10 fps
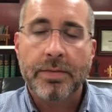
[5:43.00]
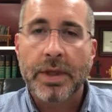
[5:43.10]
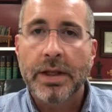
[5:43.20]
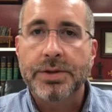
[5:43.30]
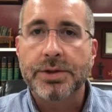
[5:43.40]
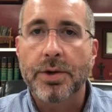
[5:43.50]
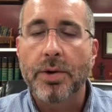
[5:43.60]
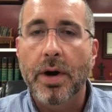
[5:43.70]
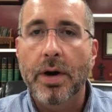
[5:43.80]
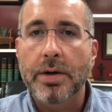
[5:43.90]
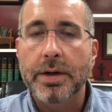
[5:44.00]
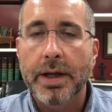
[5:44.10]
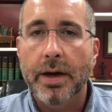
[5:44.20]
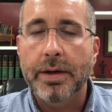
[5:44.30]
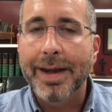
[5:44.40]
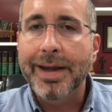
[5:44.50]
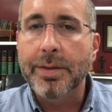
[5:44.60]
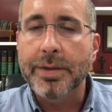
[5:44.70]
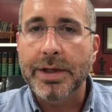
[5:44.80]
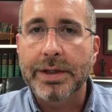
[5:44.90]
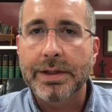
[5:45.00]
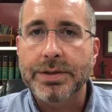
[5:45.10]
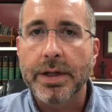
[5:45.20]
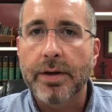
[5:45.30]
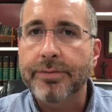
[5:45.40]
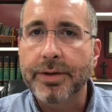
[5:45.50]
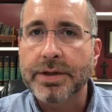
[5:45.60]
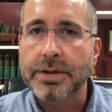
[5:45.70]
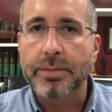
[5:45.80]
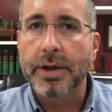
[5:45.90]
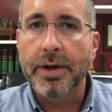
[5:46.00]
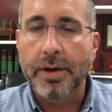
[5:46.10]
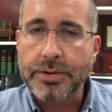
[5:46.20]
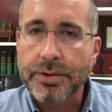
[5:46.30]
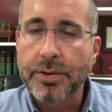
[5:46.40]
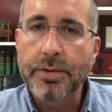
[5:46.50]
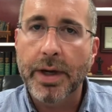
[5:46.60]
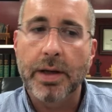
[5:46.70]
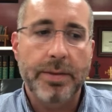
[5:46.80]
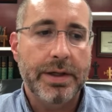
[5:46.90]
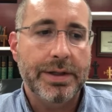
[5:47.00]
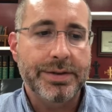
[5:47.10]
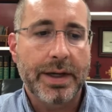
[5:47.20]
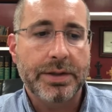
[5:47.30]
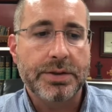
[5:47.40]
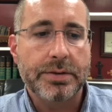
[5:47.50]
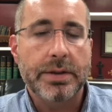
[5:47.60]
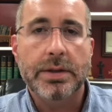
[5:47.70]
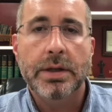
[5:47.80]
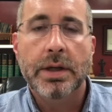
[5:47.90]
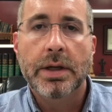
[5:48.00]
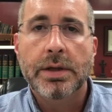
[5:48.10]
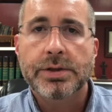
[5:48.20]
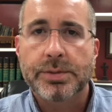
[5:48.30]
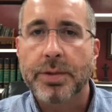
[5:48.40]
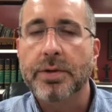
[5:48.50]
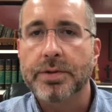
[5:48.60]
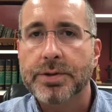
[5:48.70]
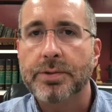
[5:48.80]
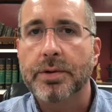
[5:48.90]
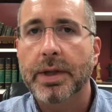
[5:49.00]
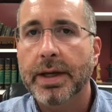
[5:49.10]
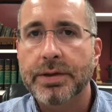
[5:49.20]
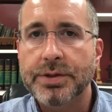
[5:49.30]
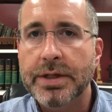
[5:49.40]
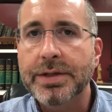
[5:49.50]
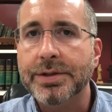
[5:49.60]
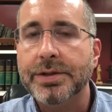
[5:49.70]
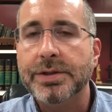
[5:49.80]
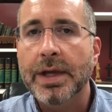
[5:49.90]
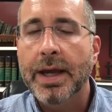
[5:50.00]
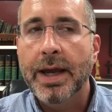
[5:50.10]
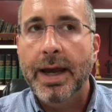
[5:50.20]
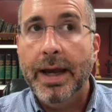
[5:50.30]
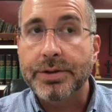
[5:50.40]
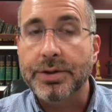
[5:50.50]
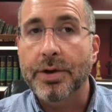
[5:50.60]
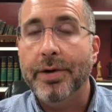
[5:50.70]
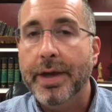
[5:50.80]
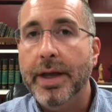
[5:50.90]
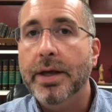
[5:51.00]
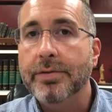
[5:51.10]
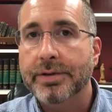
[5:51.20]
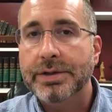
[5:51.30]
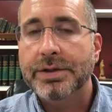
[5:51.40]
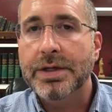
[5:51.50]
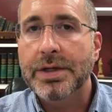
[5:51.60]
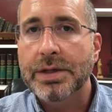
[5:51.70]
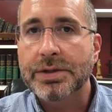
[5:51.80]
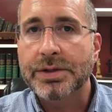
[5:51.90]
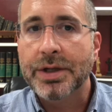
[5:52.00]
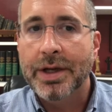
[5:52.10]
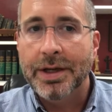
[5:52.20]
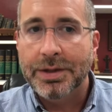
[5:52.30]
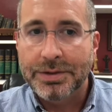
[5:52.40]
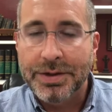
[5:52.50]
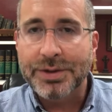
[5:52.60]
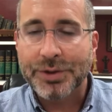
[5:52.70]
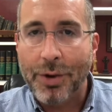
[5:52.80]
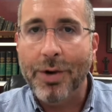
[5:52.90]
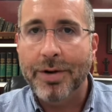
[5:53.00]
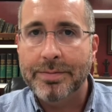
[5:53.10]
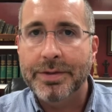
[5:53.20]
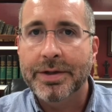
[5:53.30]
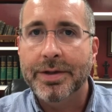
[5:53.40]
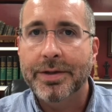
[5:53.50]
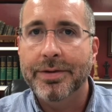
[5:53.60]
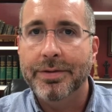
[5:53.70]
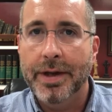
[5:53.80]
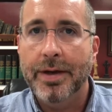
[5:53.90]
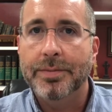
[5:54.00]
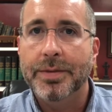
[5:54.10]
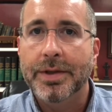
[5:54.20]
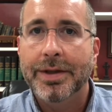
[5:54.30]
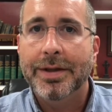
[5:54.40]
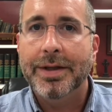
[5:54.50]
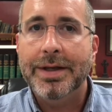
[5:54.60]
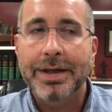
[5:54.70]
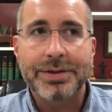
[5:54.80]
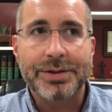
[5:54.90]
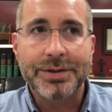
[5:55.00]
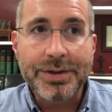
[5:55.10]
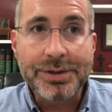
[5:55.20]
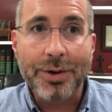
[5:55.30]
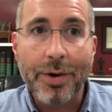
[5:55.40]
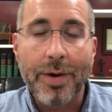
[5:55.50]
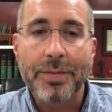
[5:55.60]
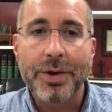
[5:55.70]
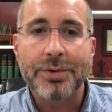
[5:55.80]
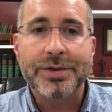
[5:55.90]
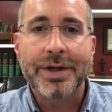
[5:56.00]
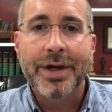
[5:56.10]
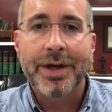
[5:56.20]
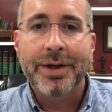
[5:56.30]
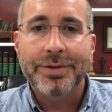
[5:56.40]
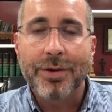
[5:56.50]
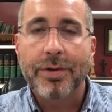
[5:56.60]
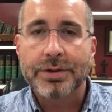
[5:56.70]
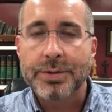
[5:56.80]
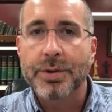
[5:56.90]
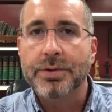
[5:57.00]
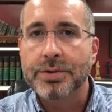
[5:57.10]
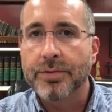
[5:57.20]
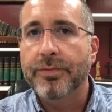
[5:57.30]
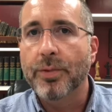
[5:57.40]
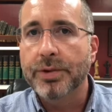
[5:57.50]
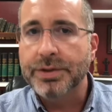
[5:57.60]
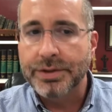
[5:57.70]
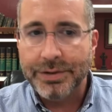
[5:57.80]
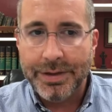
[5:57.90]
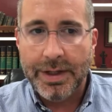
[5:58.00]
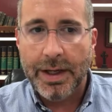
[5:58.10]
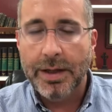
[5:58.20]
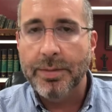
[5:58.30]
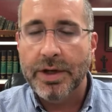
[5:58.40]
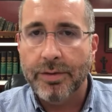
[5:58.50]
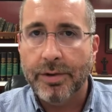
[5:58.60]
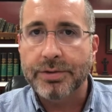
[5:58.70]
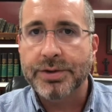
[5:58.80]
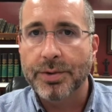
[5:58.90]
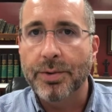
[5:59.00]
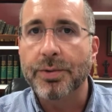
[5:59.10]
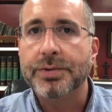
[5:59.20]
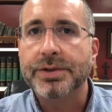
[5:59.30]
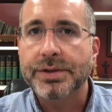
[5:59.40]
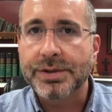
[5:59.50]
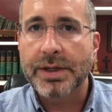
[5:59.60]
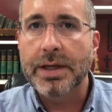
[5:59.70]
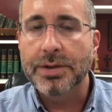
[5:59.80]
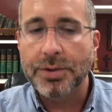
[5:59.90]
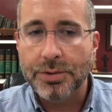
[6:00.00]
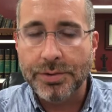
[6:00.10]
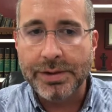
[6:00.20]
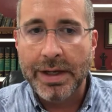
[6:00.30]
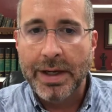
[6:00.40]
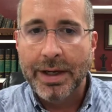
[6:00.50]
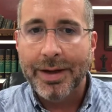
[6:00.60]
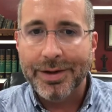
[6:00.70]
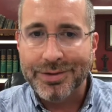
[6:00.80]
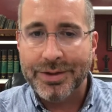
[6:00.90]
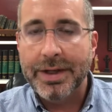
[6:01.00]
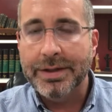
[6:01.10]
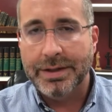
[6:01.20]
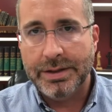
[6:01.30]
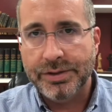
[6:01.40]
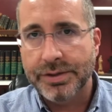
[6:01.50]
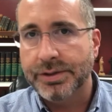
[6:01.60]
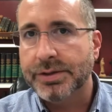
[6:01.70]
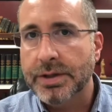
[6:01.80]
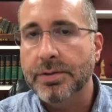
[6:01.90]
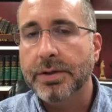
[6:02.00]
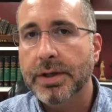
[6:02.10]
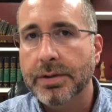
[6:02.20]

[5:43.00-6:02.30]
So our enemy is not flesh and blood. Our true enemy is actually spiritual. And Jesus has gone ahead of us. He has disarmed them. He has disarmed those dark spiritual forces, the enemy of our souls, Satan, whose agenda is to steal, kill, and